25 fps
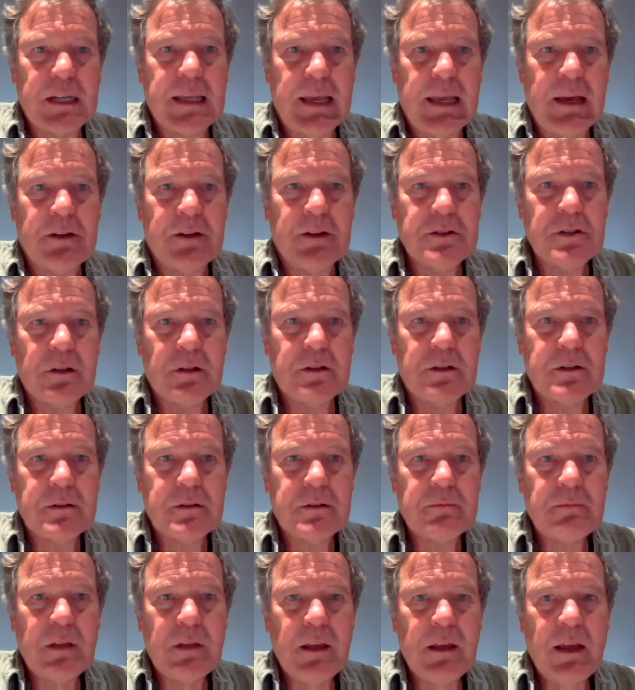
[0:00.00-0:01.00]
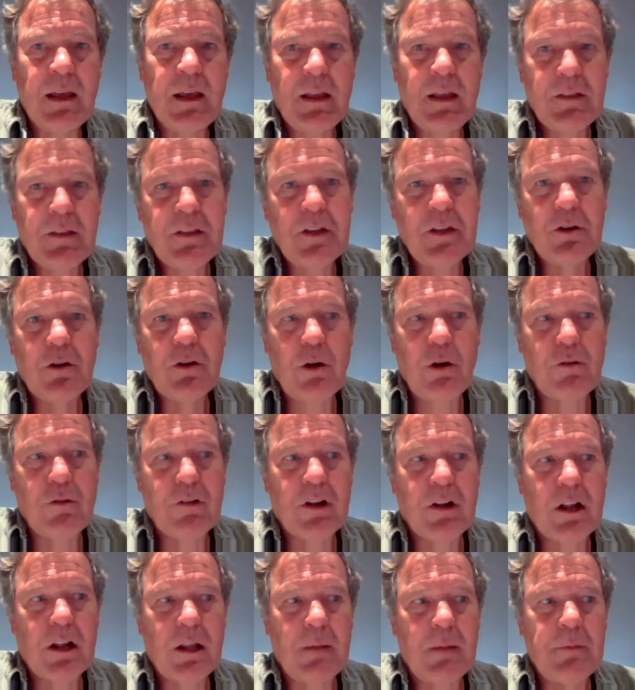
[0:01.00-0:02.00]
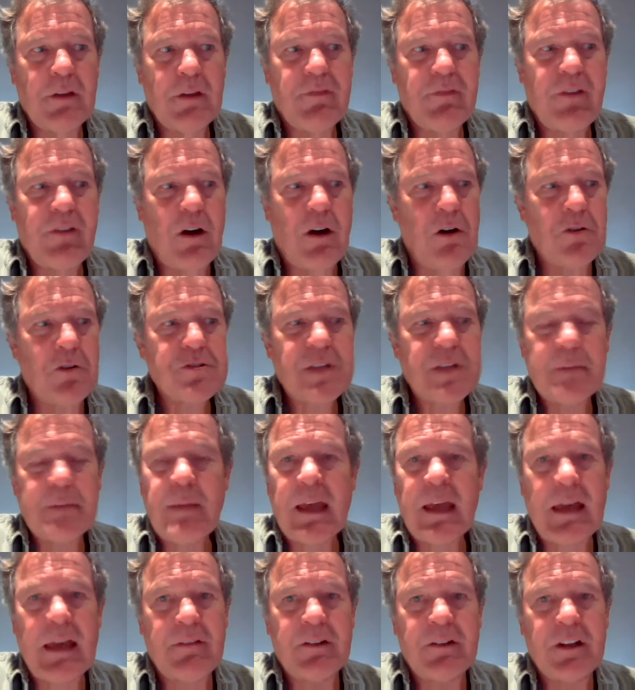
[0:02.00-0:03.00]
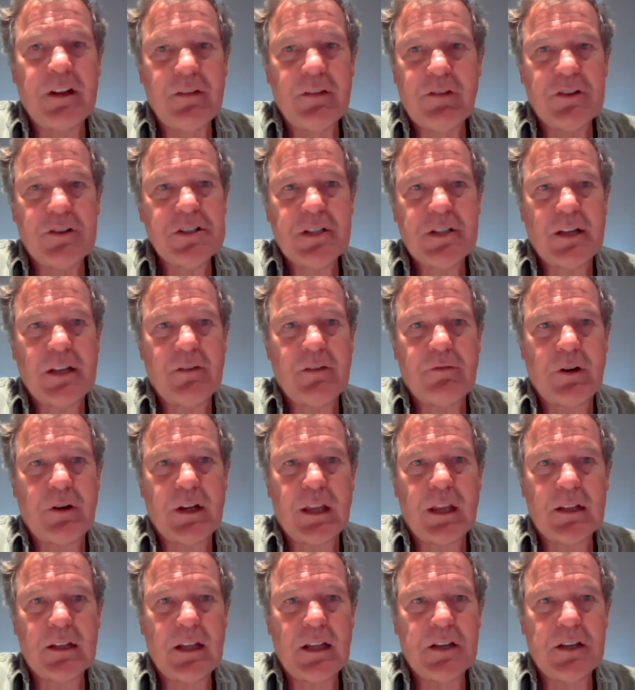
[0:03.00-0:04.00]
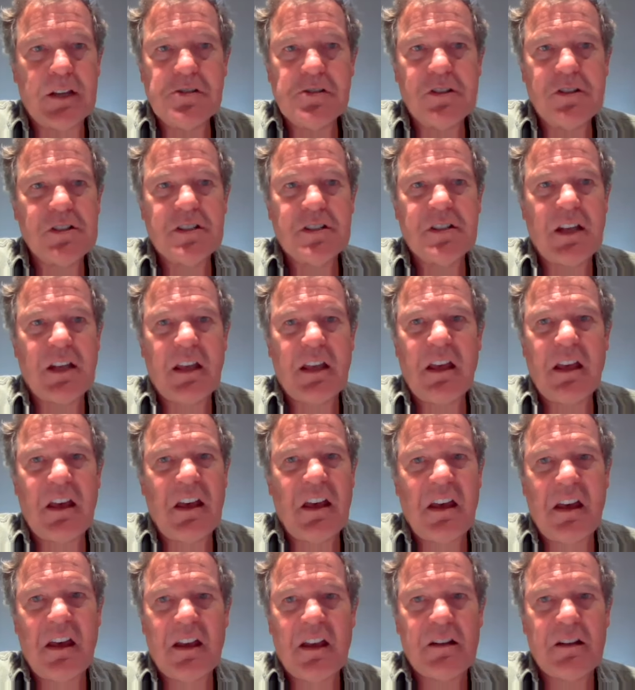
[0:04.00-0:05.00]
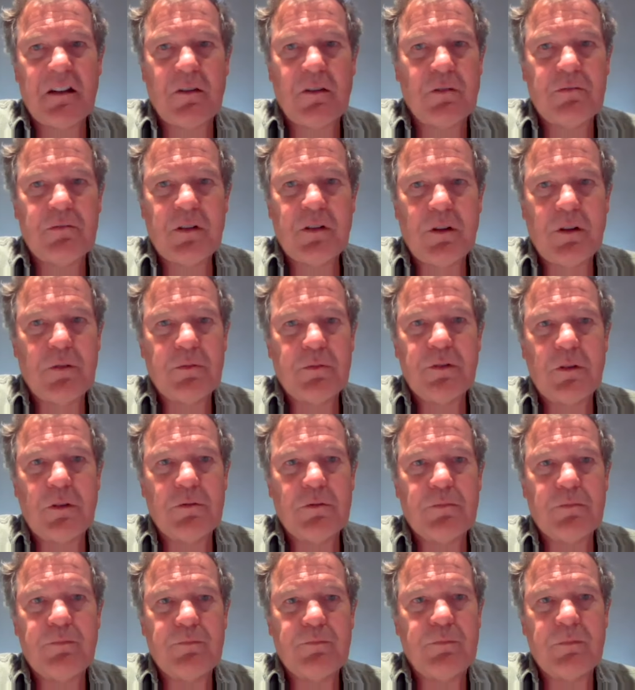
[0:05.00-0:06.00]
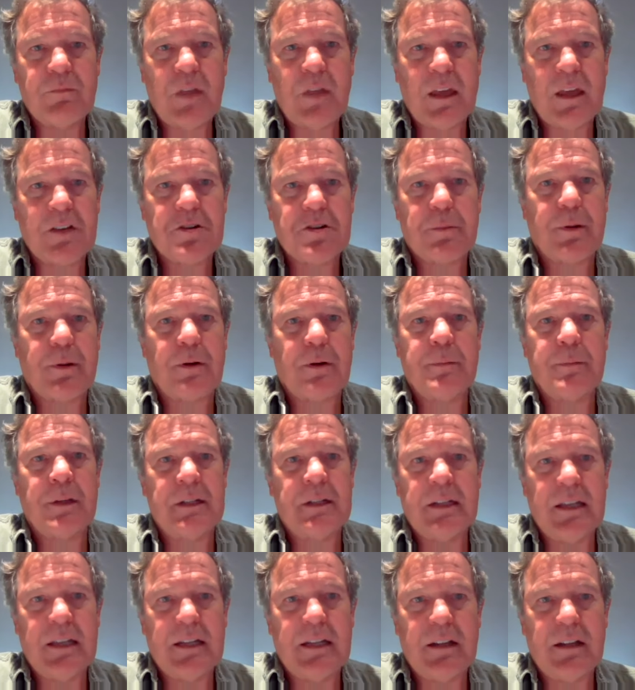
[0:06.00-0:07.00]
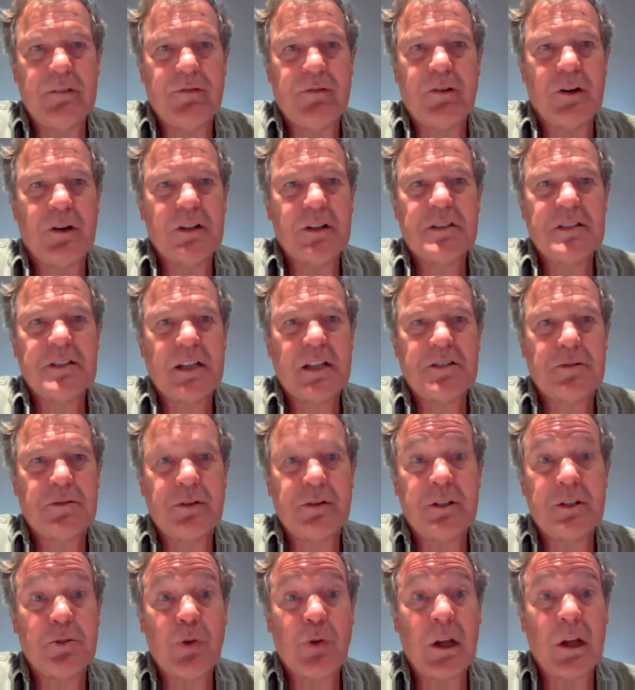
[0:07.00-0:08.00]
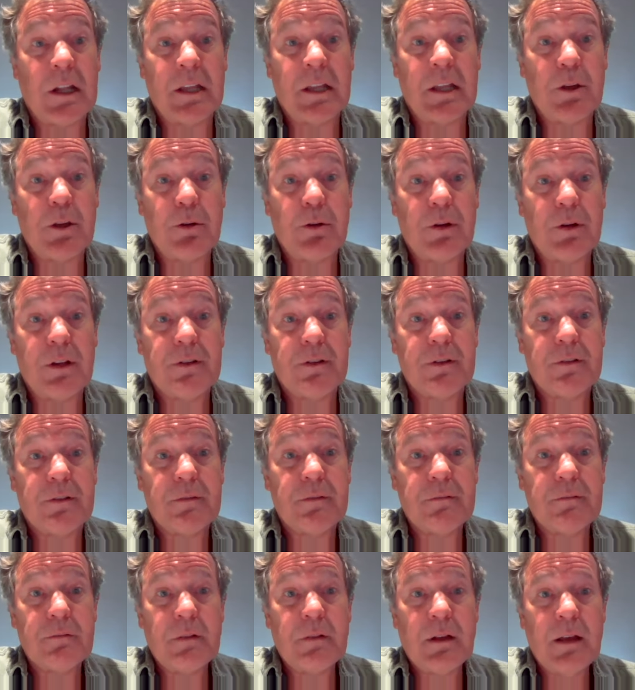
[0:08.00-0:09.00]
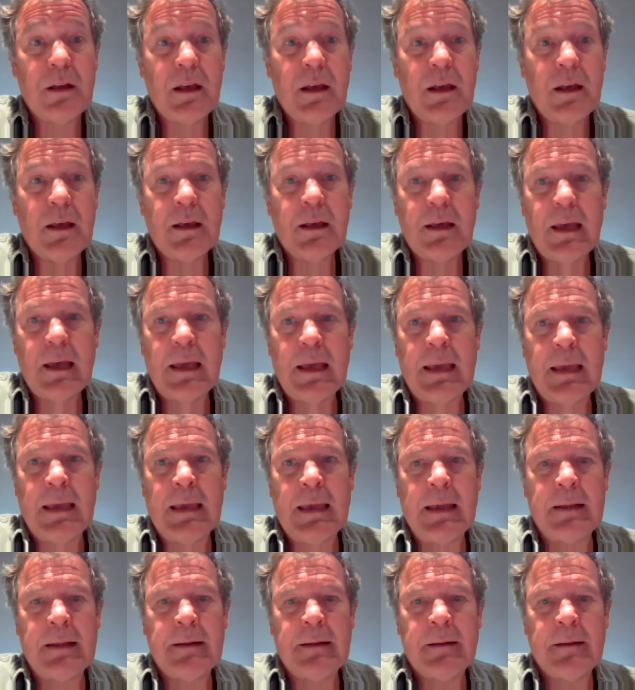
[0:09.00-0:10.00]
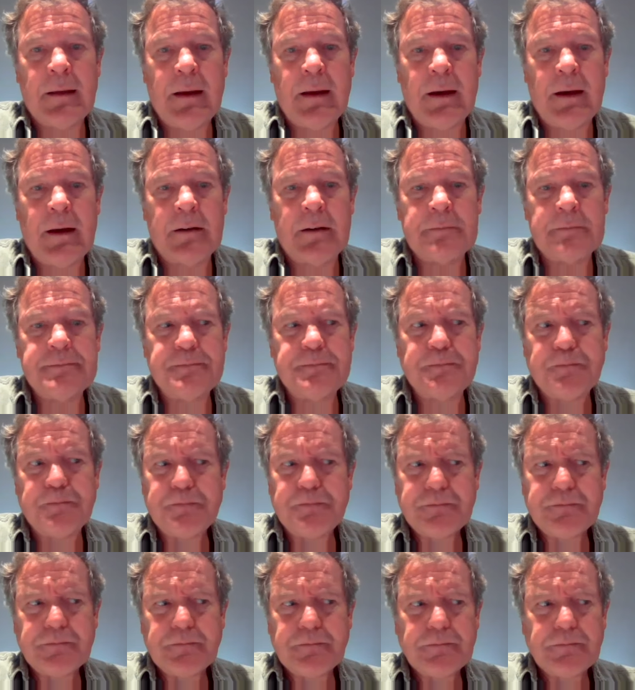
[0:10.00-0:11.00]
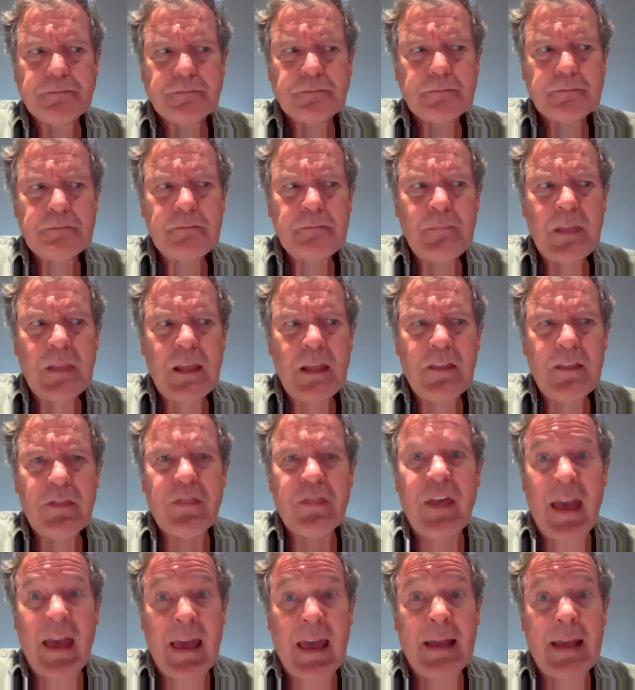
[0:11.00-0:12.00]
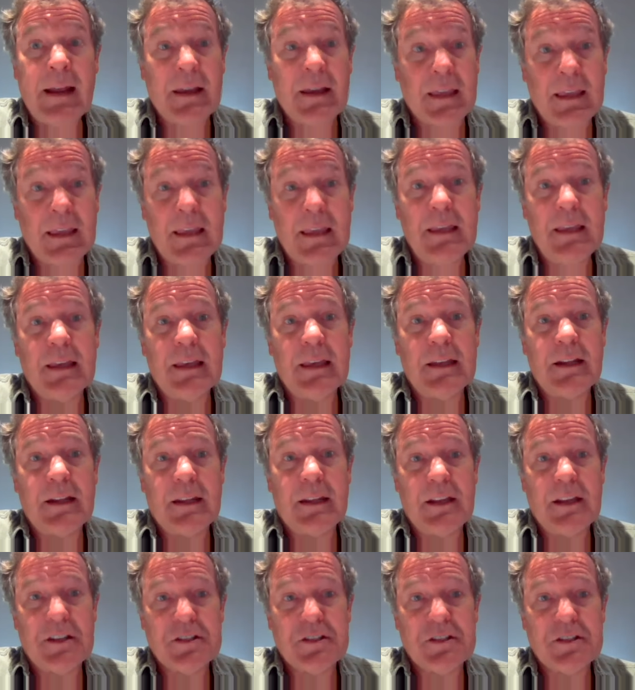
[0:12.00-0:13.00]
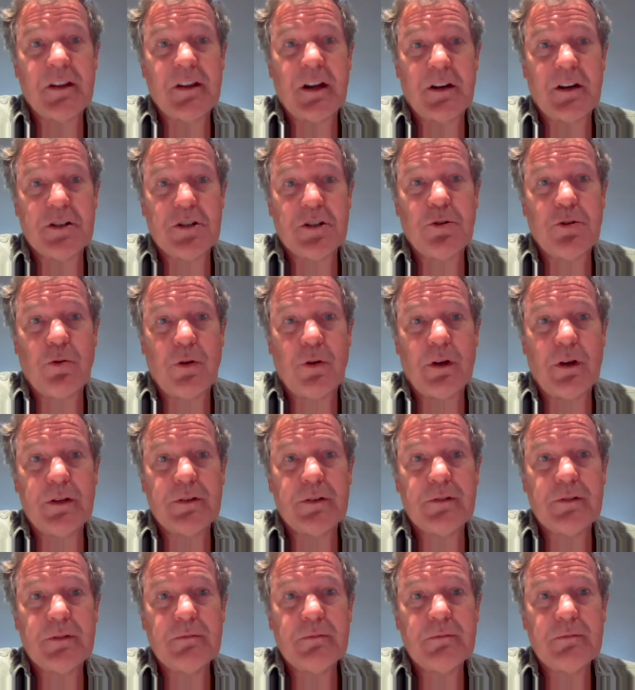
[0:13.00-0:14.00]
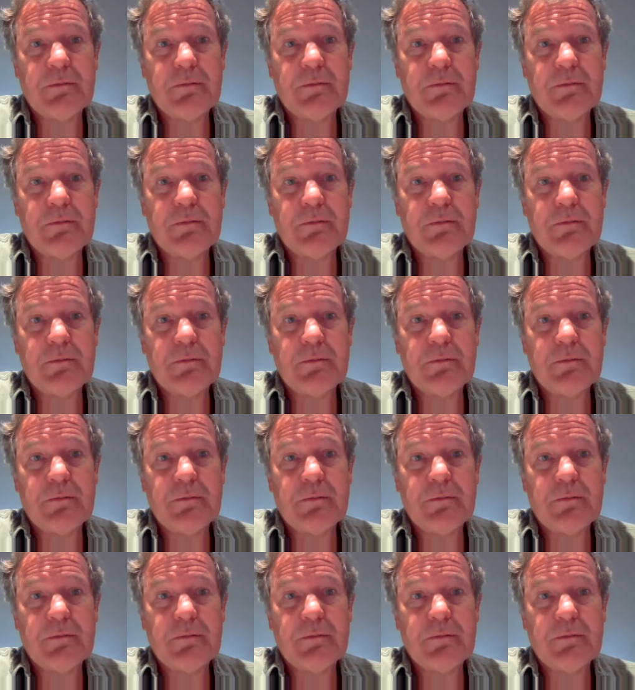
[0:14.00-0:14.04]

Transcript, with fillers: councilors. Then you go over to Columbia Falls, they may have a different set of regulations and say, ah, no, no, no extra permit needed for accessory dwelling units. And um, that again is their choice.